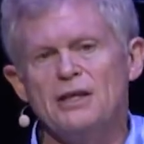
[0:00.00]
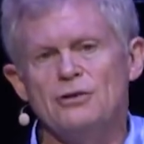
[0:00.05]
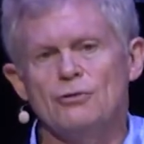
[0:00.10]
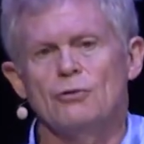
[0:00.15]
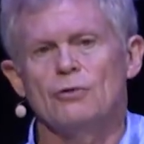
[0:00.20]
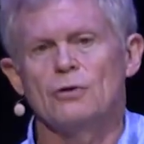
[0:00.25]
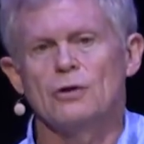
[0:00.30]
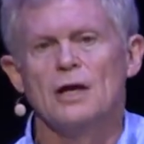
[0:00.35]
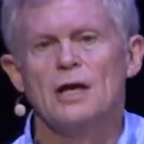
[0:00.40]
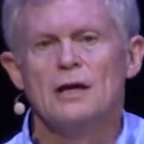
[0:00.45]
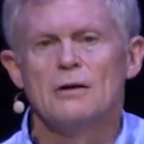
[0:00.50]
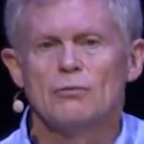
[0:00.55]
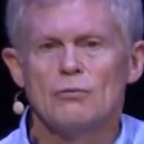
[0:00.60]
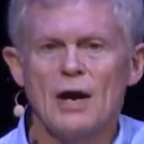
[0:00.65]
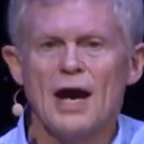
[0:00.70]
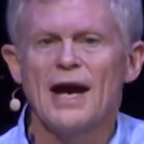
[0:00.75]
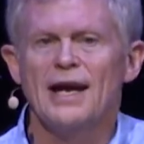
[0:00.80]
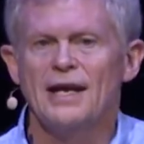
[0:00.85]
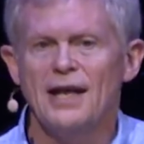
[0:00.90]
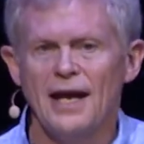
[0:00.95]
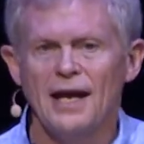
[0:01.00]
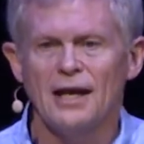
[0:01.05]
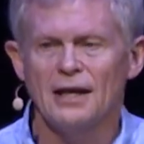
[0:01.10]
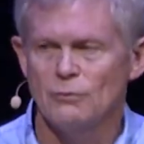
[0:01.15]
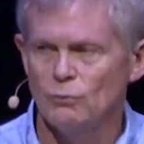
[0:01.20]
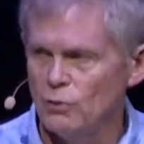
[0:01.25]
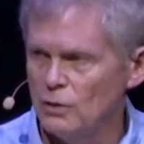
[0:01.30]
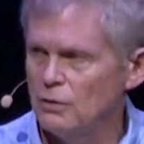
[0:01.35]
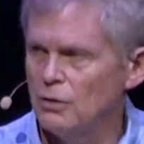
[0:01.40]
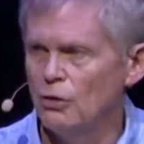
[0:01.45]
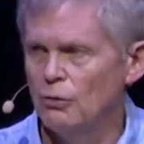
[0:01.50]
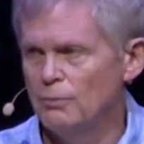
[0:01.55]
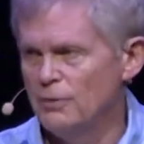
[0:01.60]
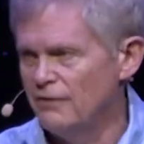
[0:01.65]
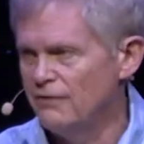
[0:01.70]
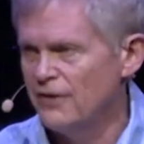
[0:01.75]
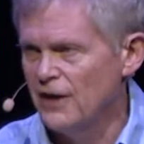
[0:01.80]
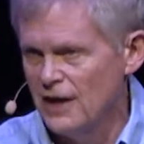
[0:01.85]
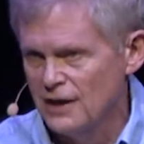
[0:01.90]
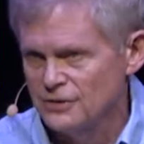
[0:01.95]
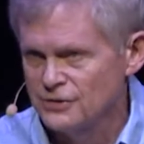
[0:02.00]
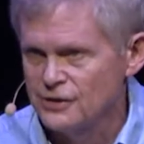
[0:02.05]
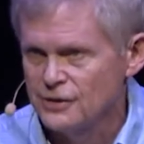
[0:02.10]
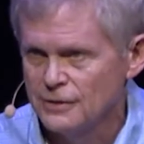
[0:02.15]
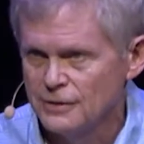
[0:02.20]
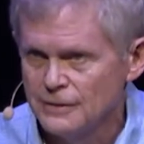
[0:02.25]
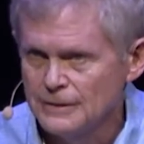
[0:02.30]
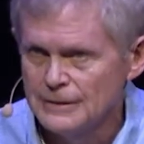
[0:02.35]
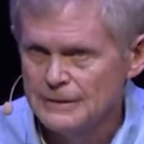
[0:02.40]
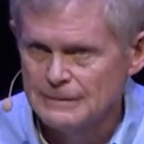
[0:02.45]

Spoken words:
your right hand will hold me fast.